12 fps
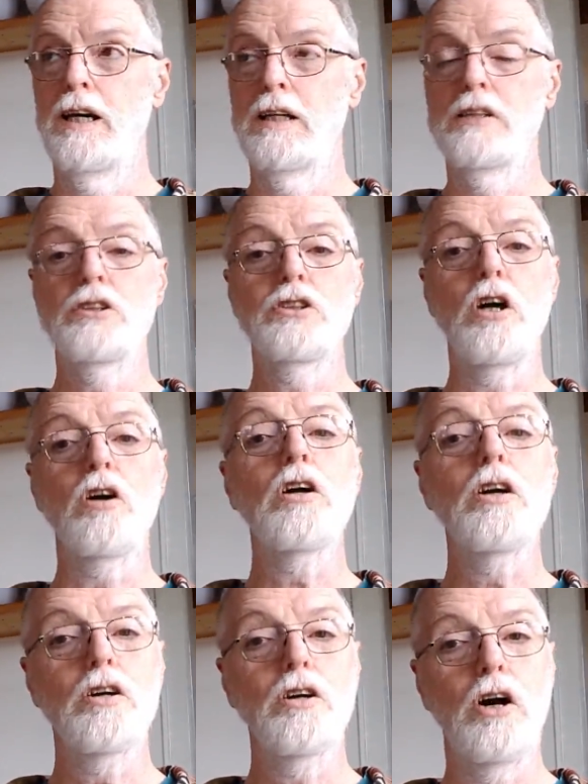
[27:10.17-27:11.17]

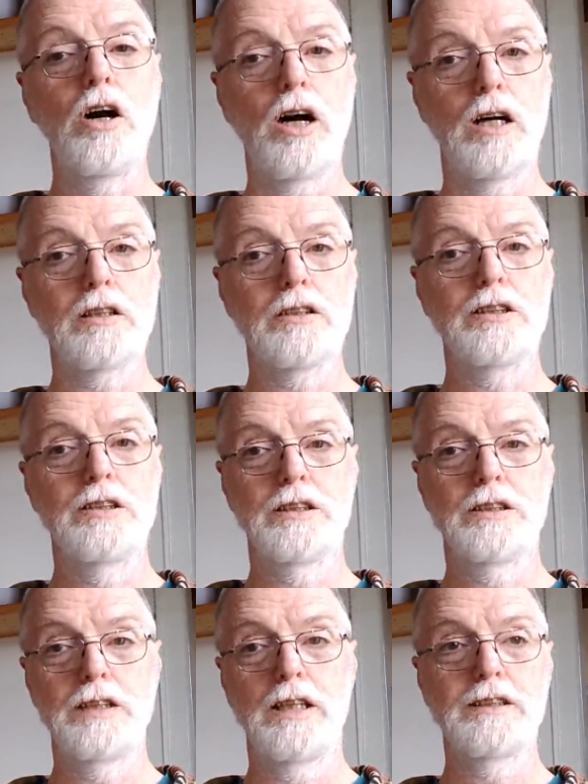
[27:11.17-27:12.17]
sunk cost, in the
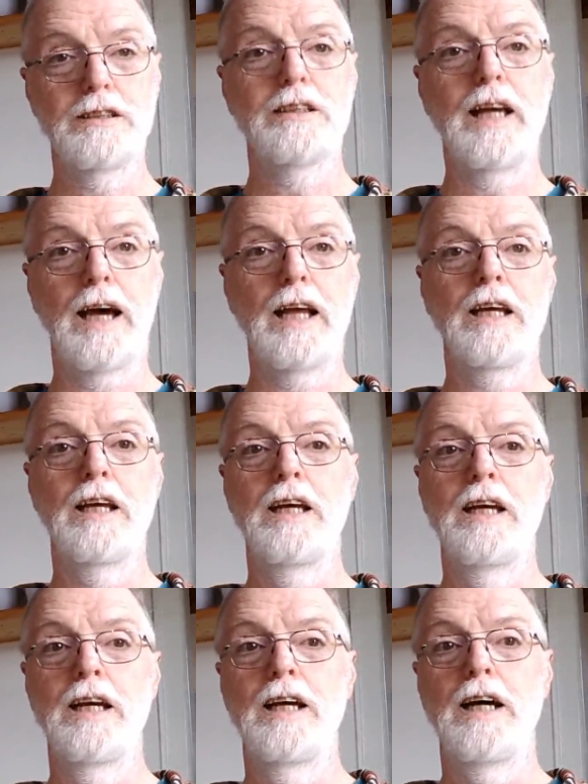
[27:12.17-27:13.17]
sense that
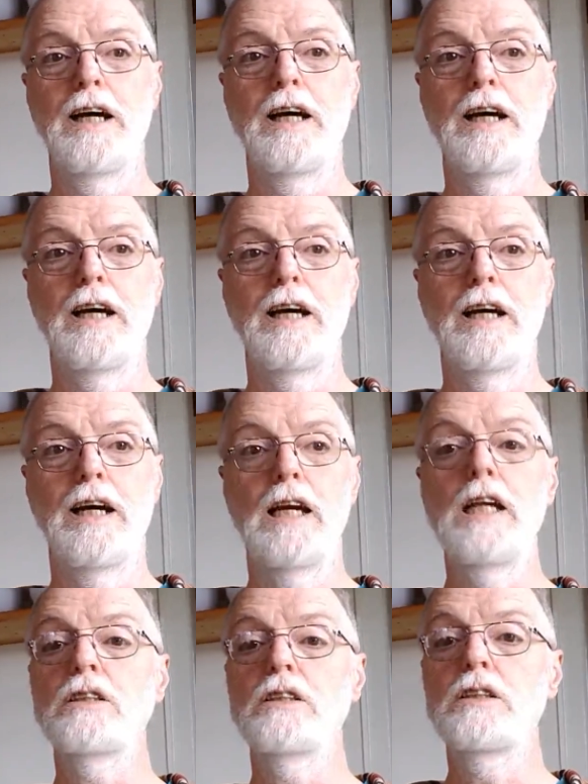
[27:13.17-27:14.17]

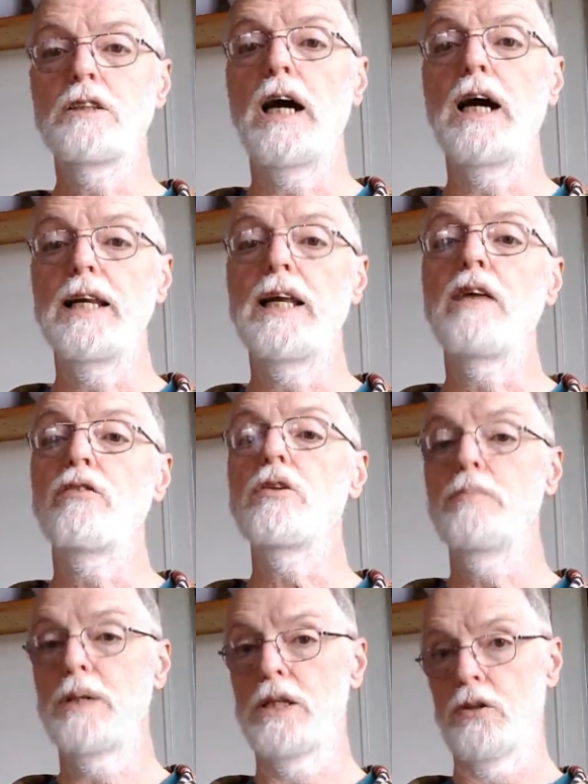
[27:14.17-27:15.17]
it's designed never
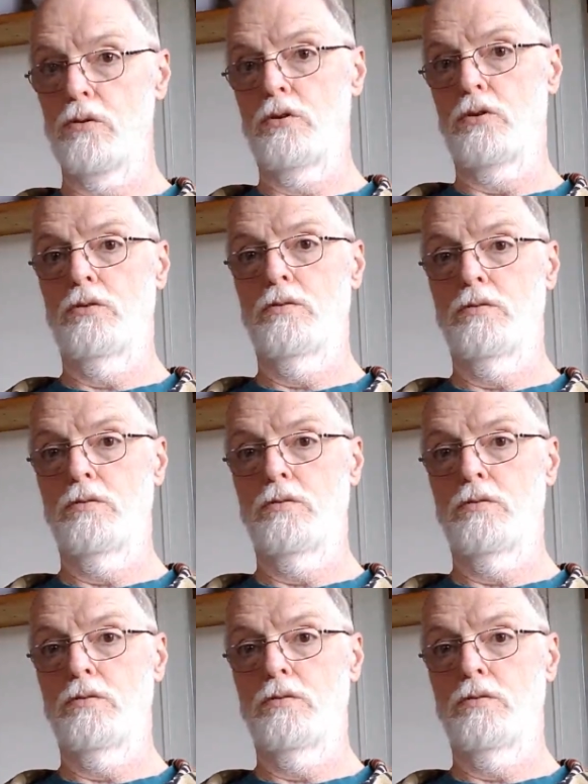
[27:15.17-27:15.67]
to be used.